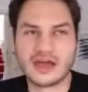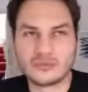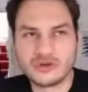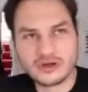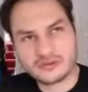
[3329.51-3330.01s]

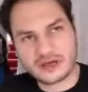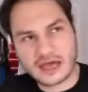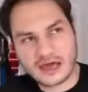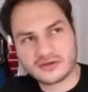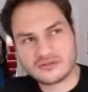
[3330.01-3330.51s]
And we don't
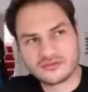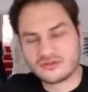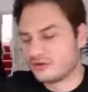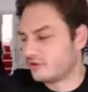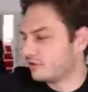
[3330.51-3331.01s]
have,
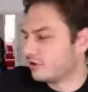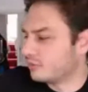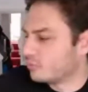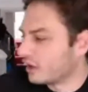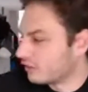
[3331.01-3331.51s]

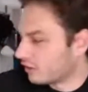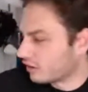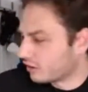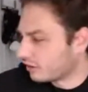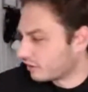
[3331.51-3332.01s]
well,
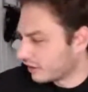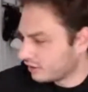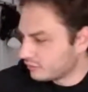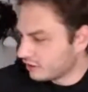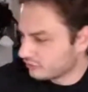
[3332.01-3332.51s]
our
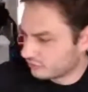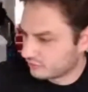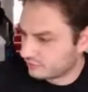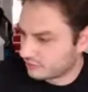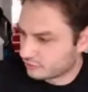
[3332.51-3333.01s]
AML
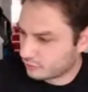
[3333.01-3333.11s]
service,